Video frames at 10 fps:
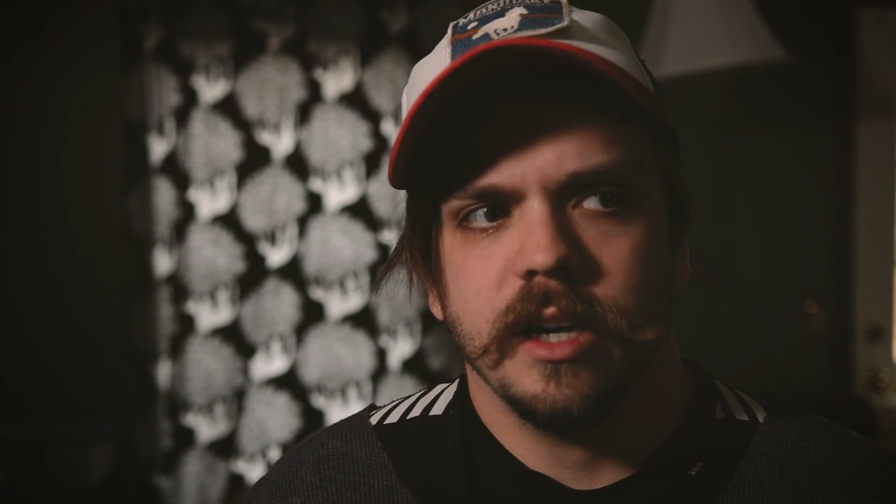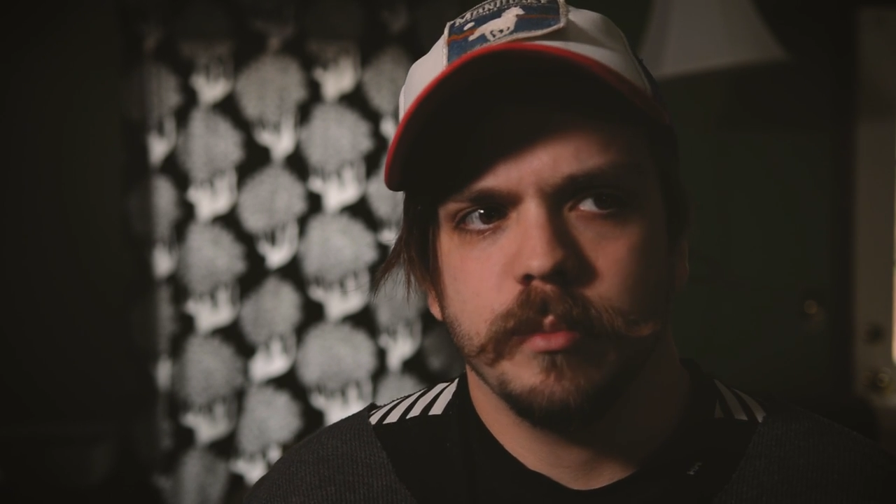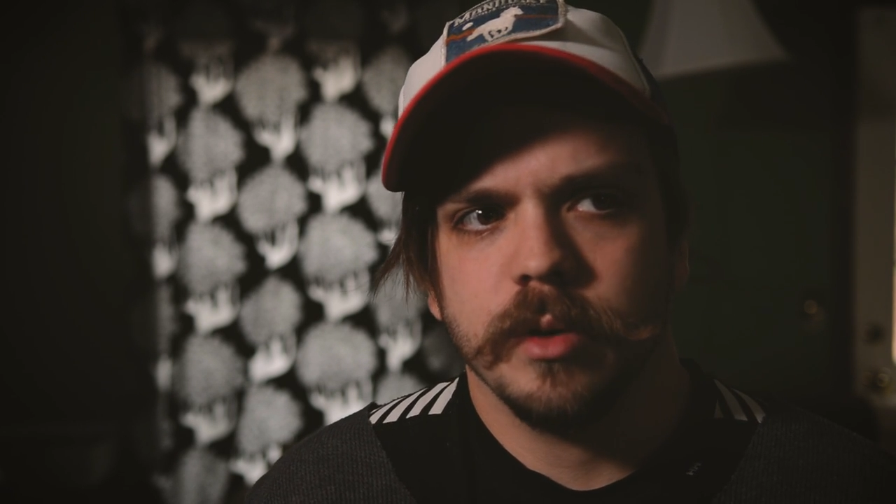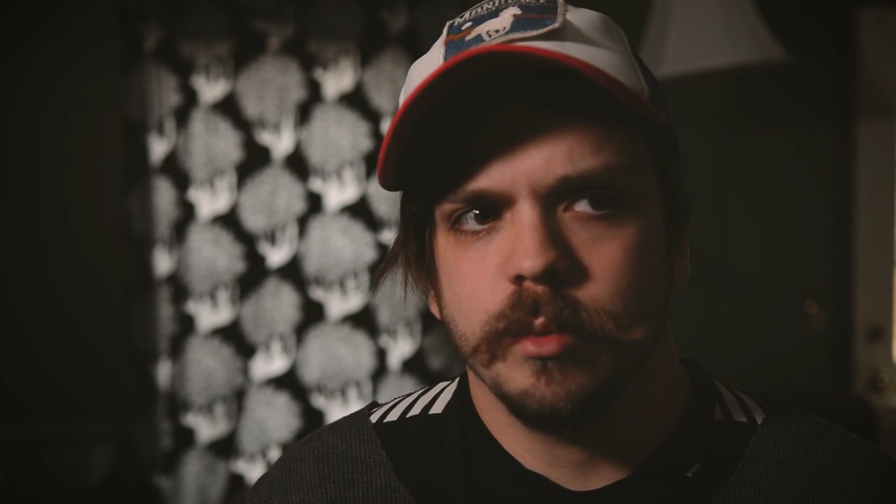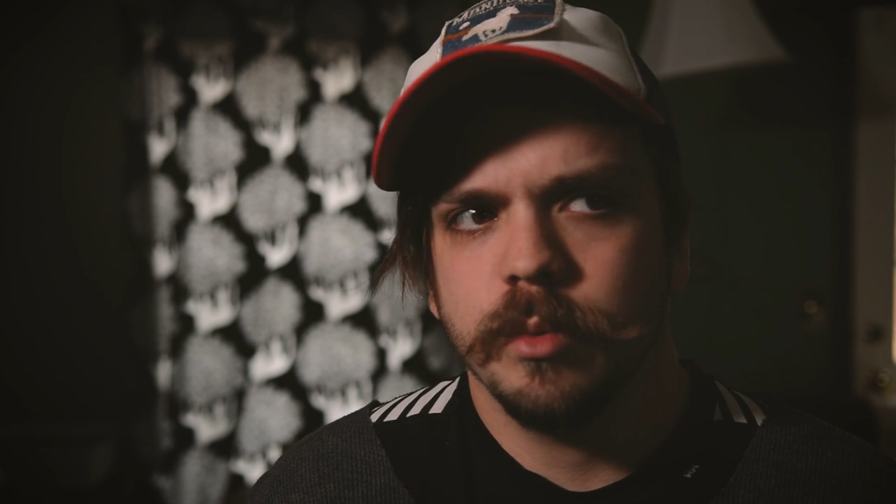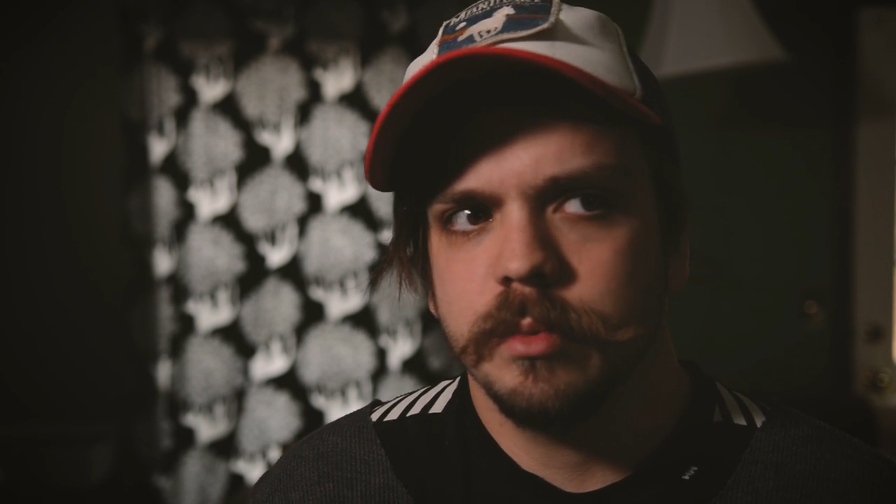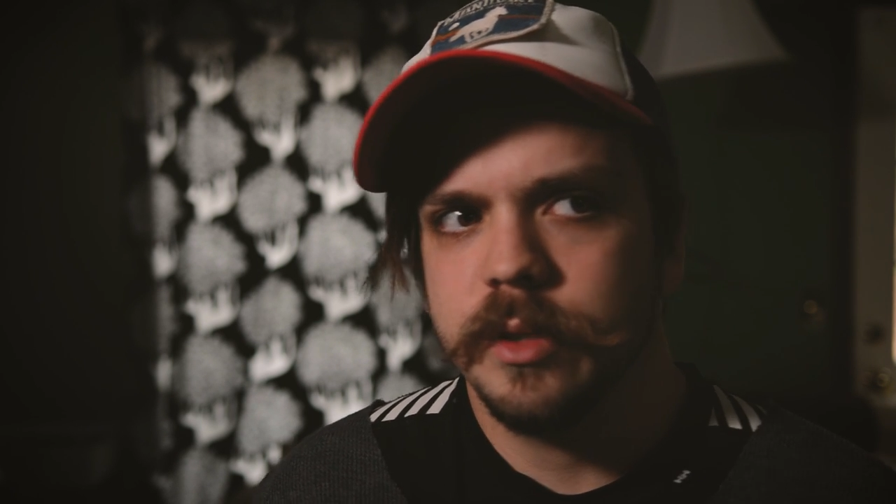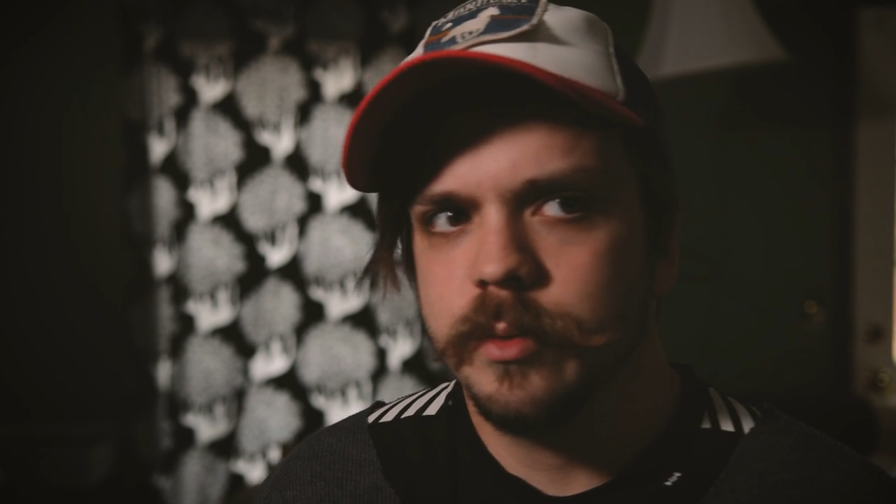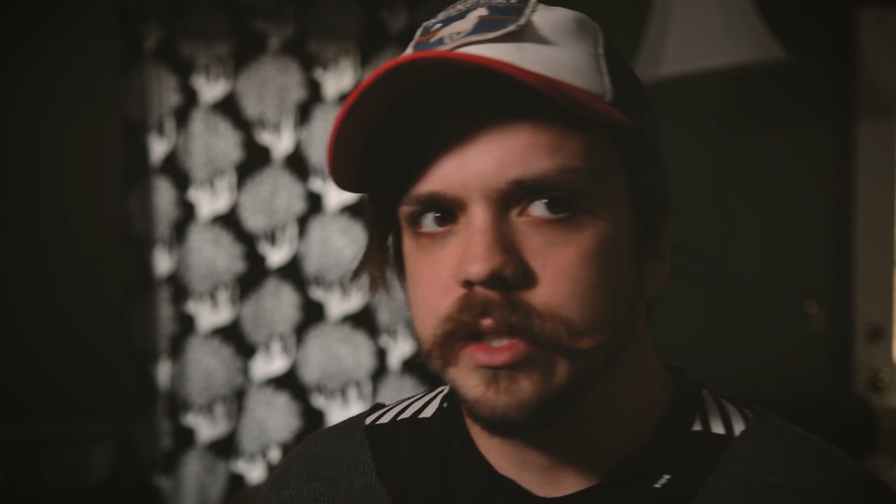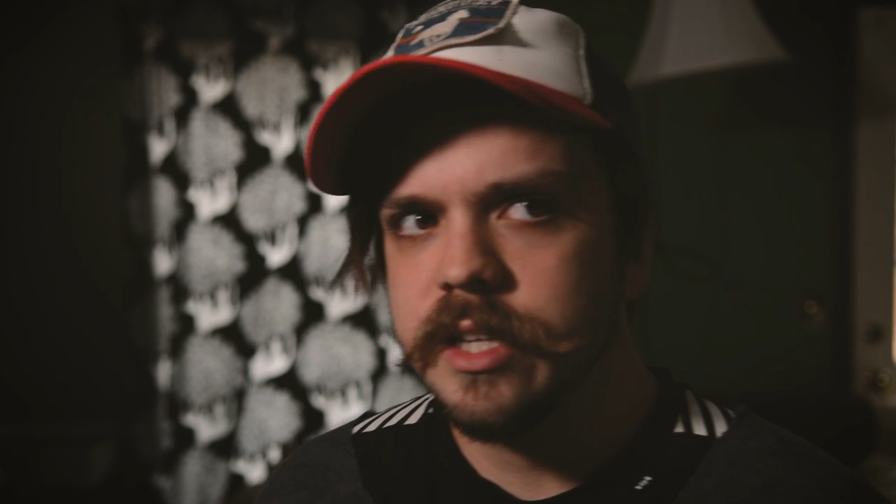I probably
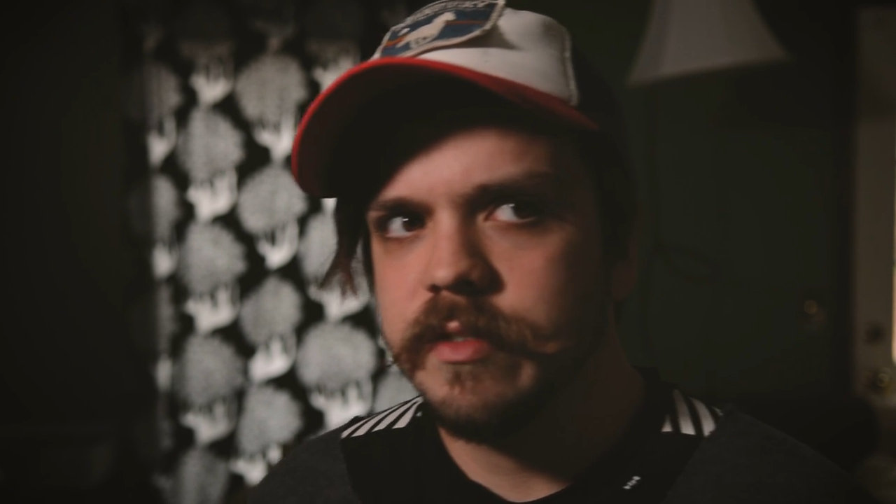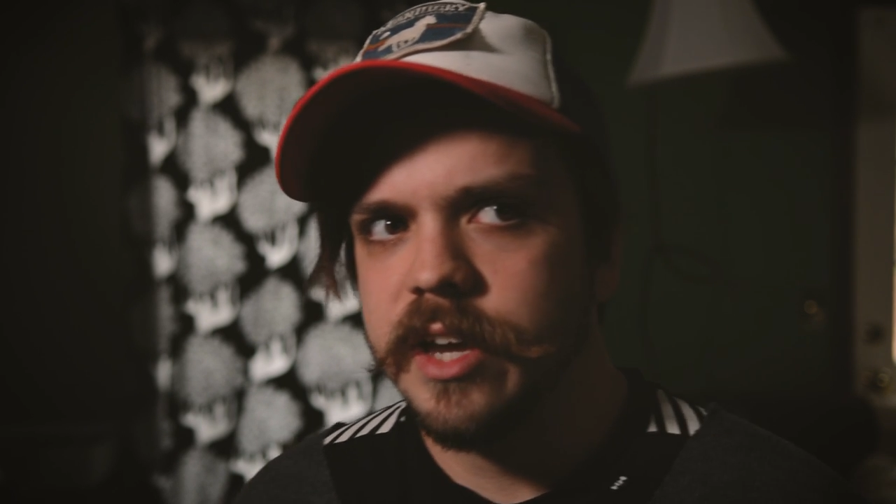wouldn't have